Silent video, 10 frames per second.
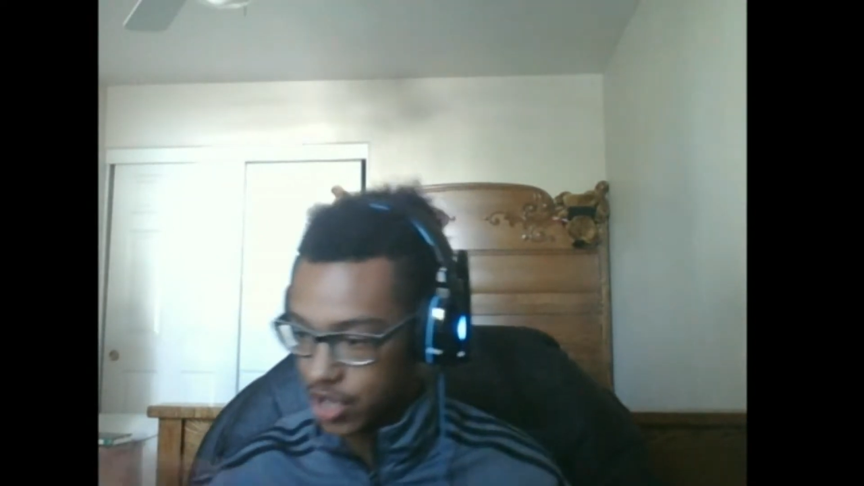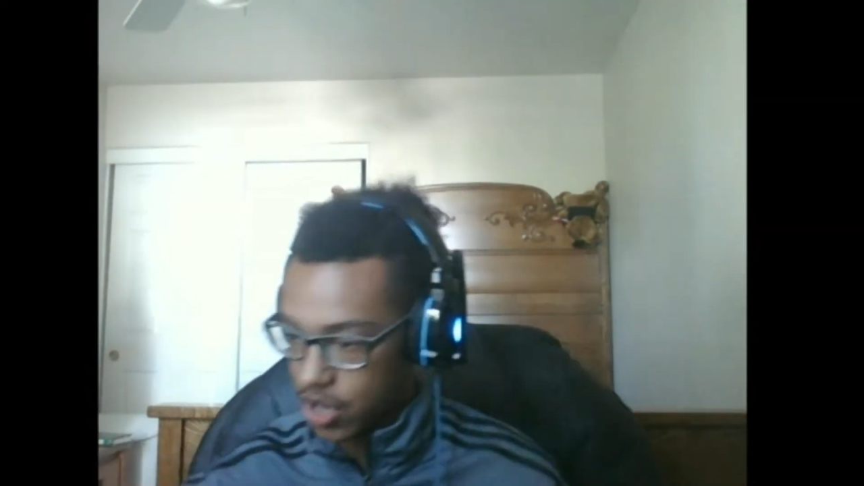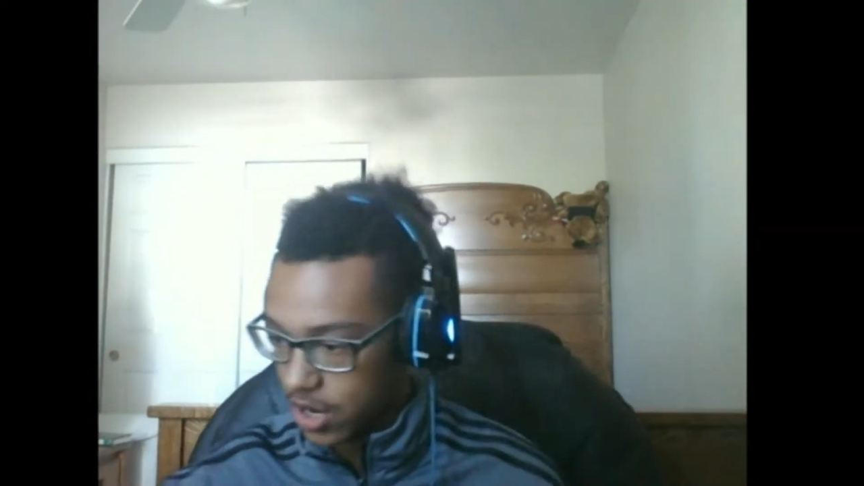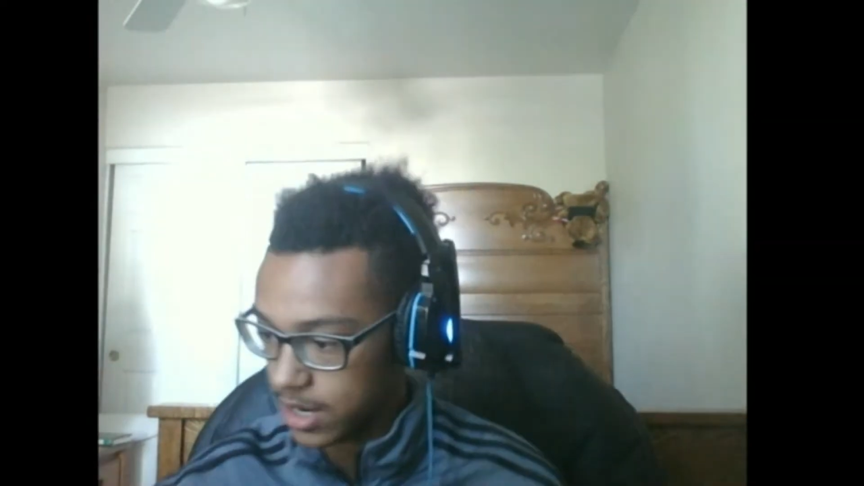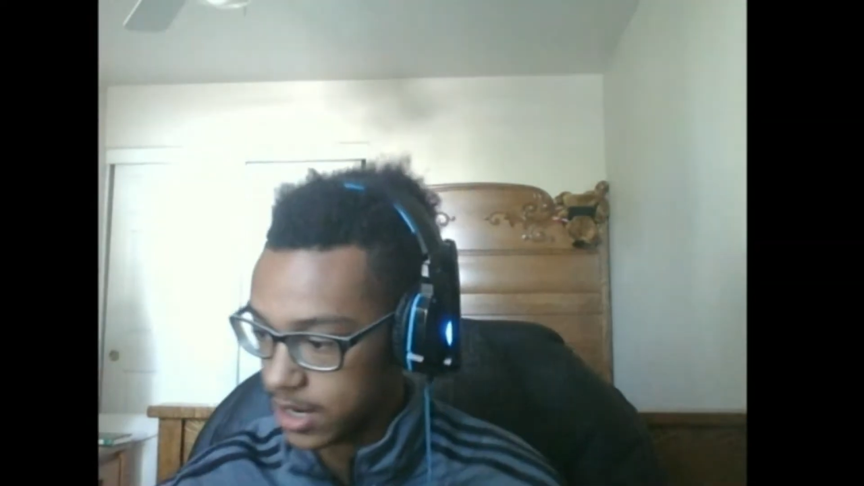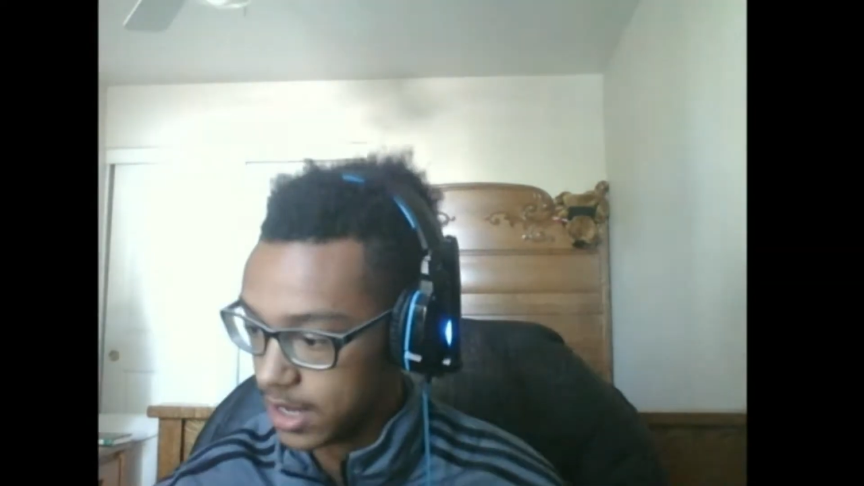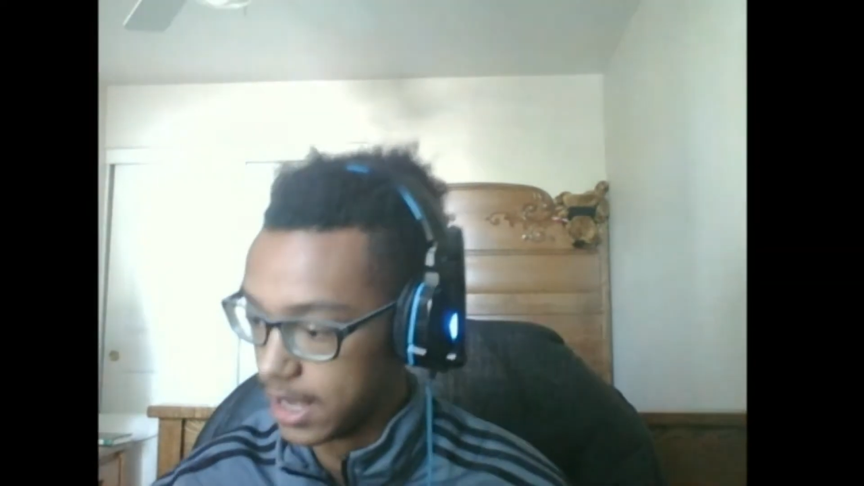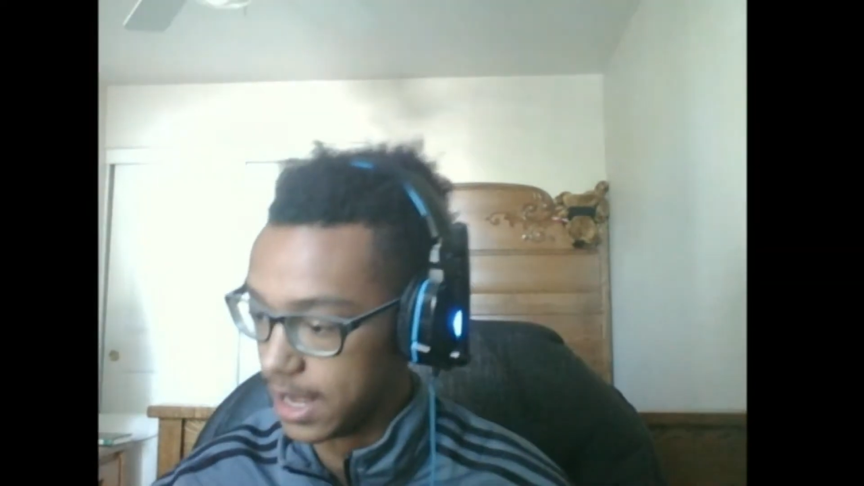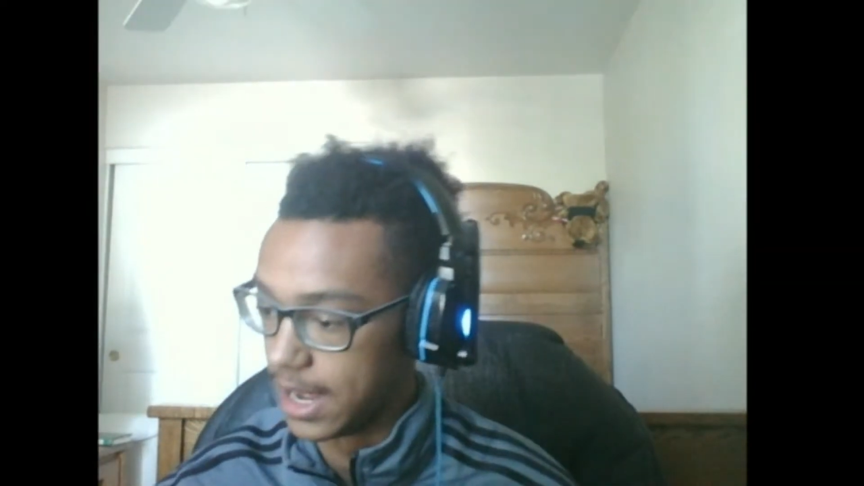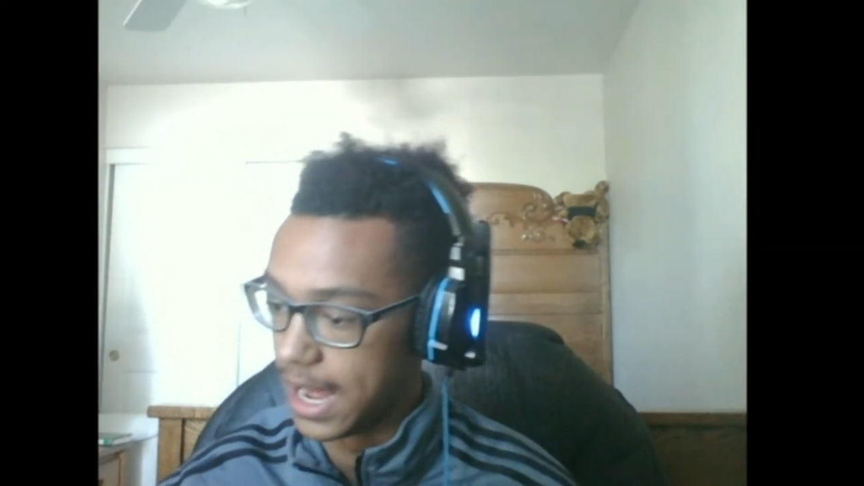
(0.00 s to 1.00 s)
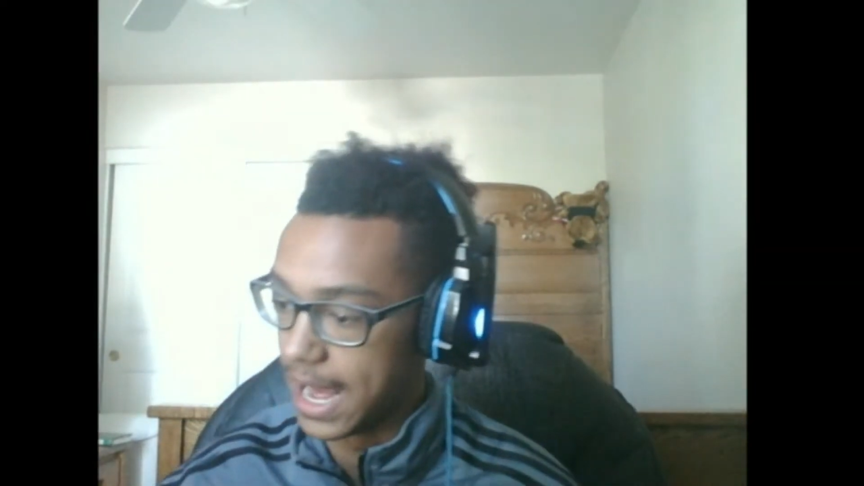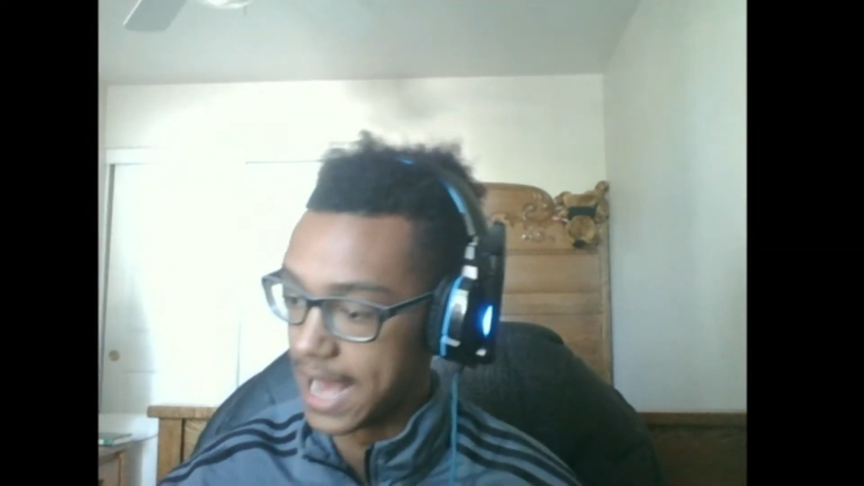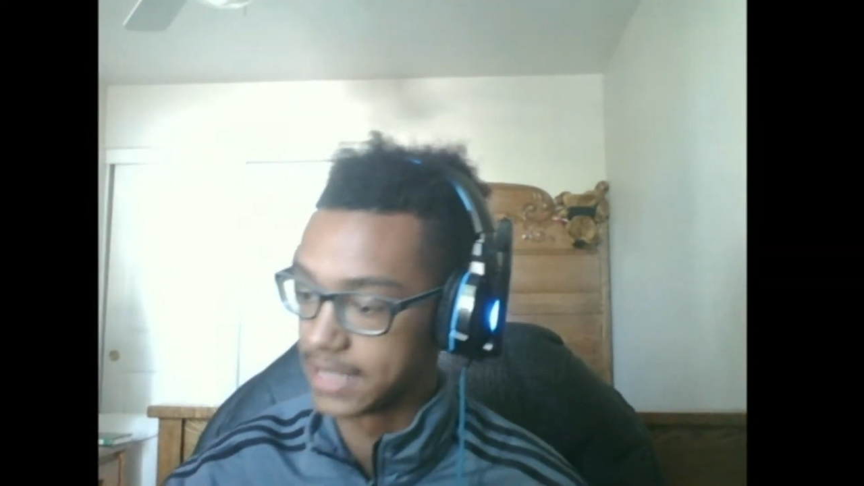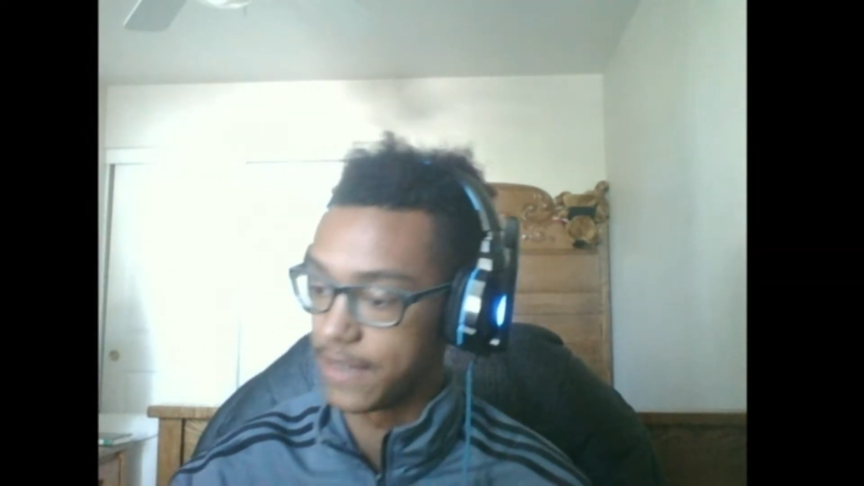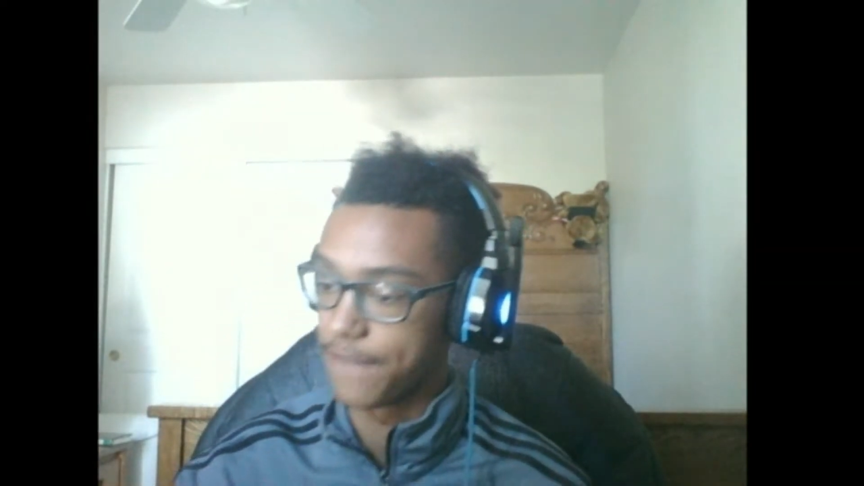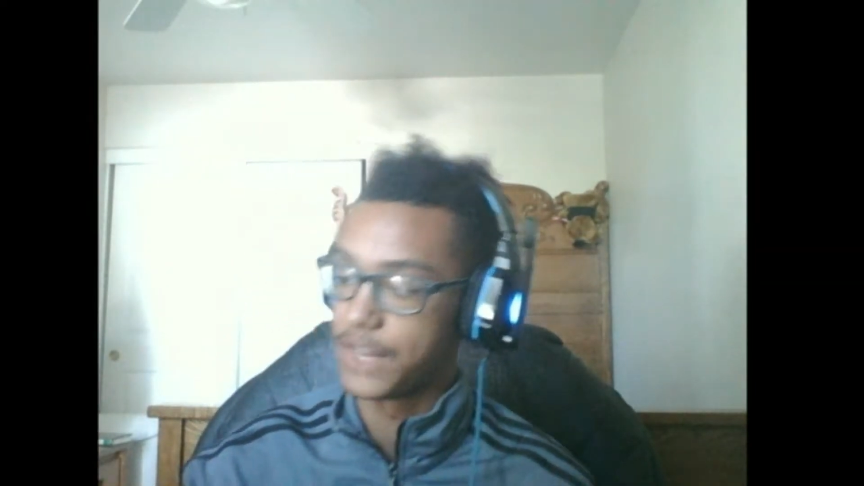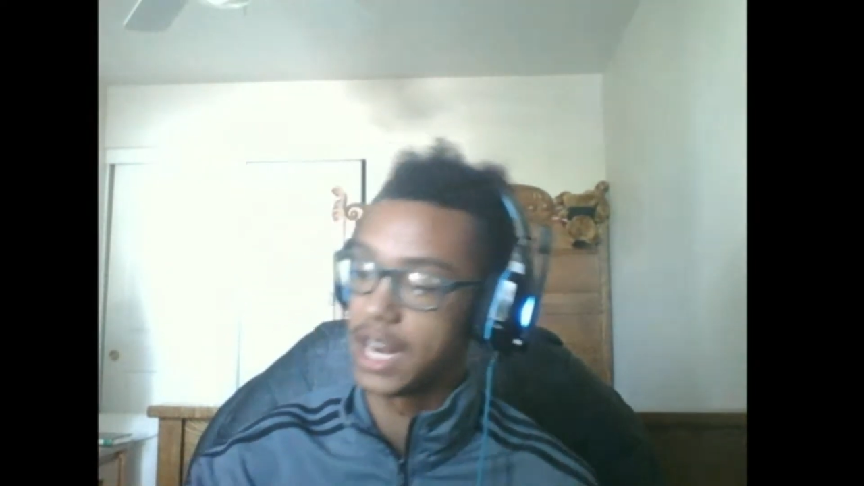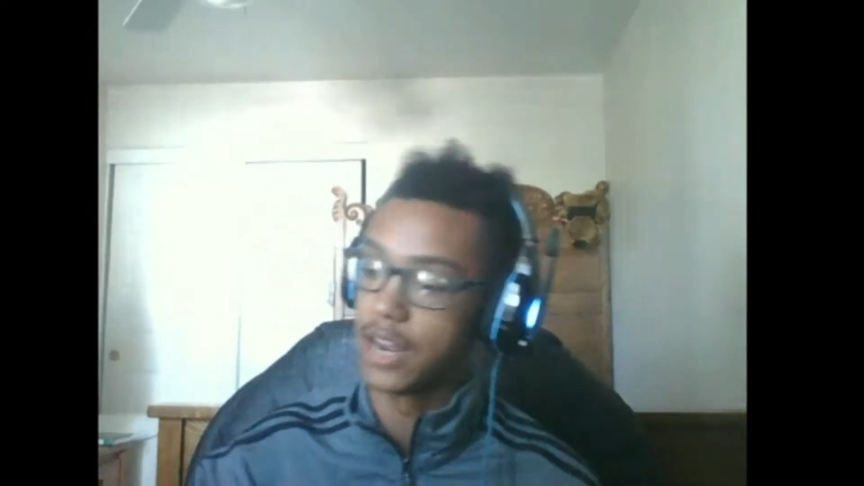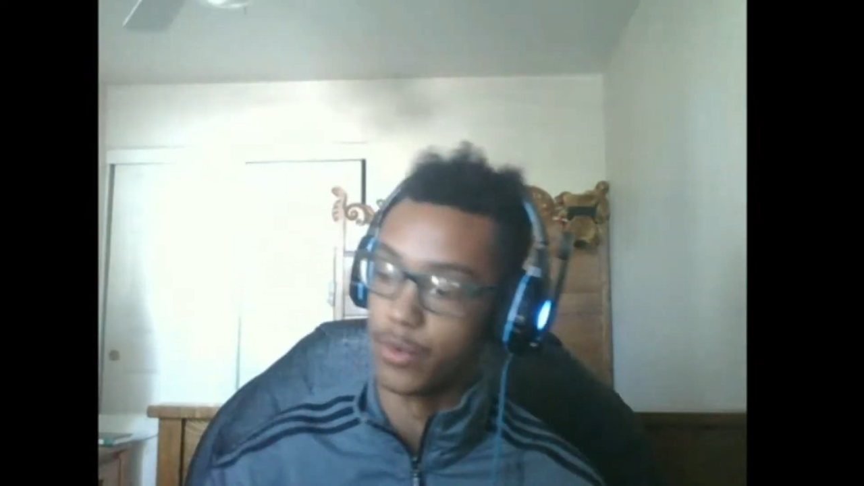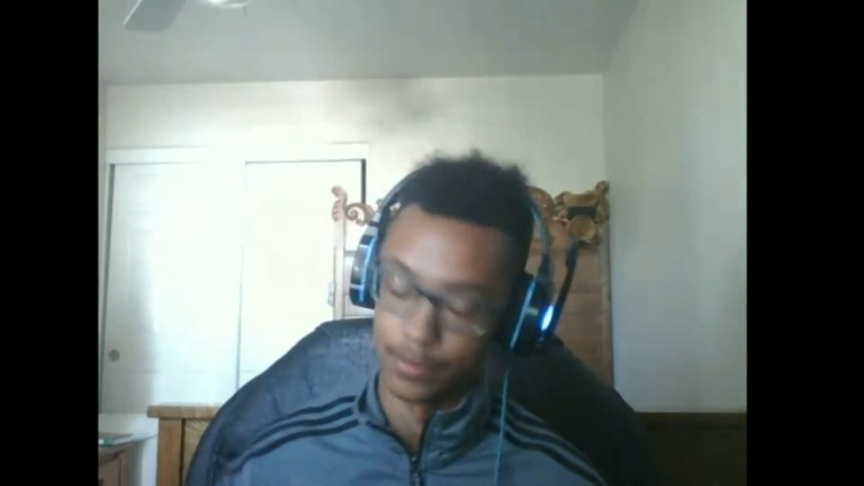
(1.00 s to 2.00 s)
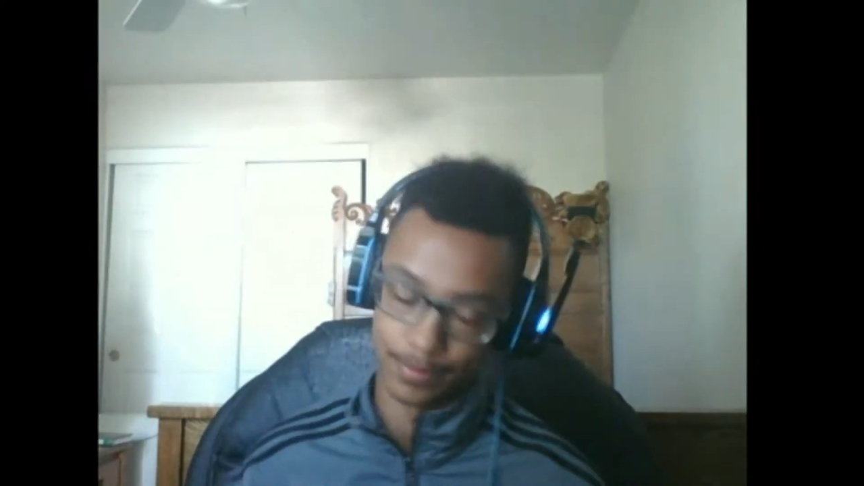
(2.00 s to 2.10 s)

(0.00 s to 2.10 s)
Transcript: are as follow.